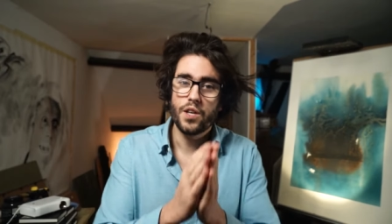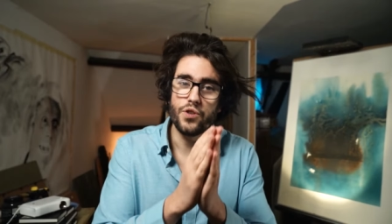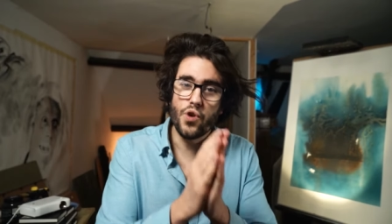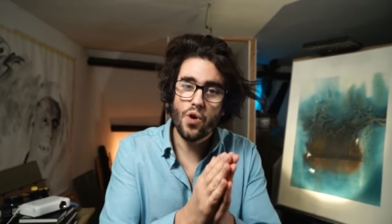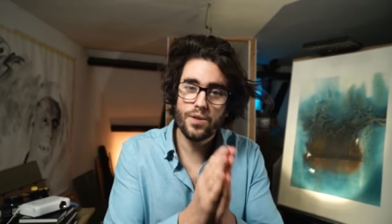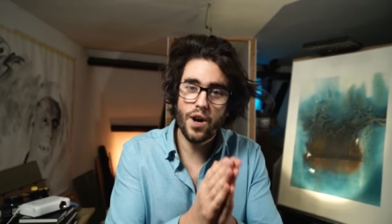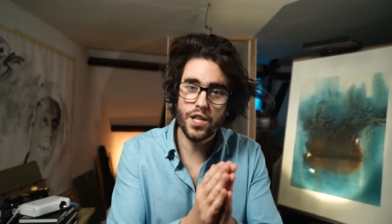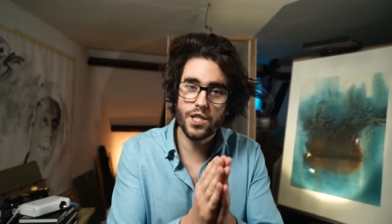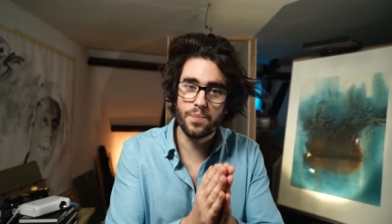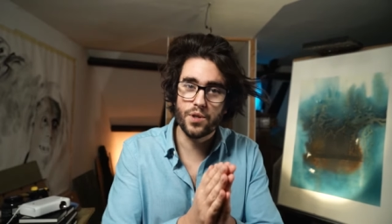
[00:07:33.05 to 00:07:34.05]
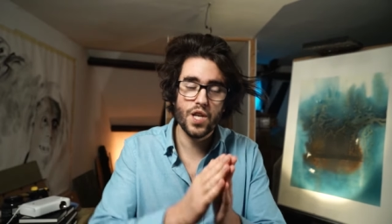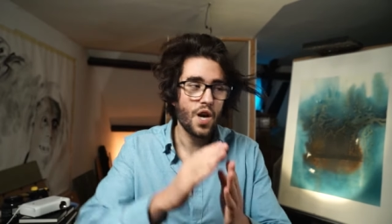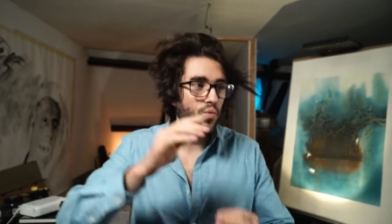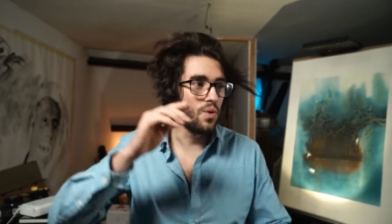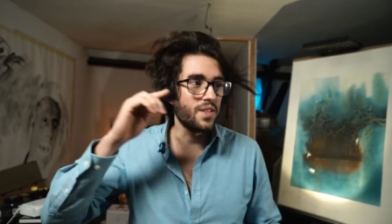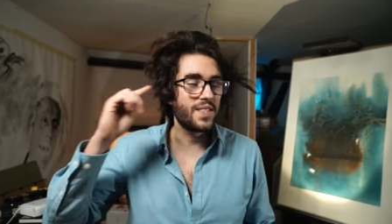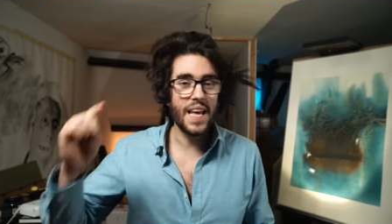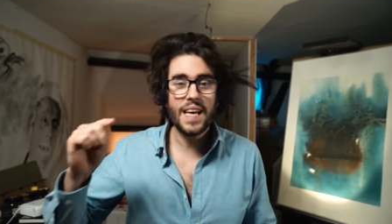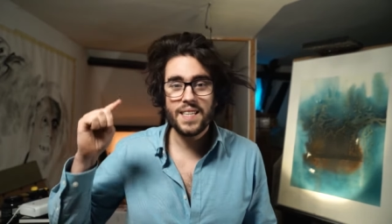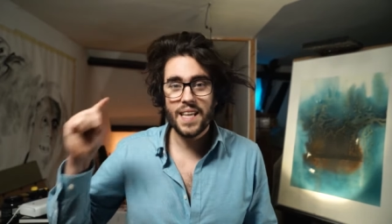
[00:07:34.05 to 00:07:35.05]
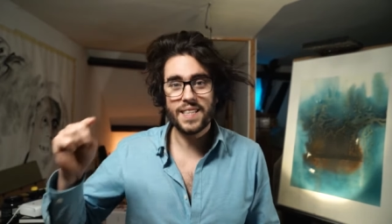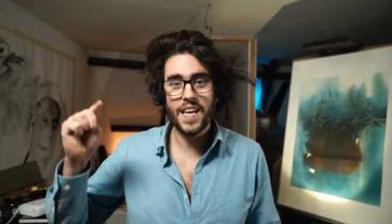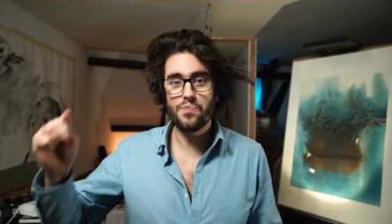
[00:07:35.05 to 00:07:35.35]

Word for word: your customers will think that they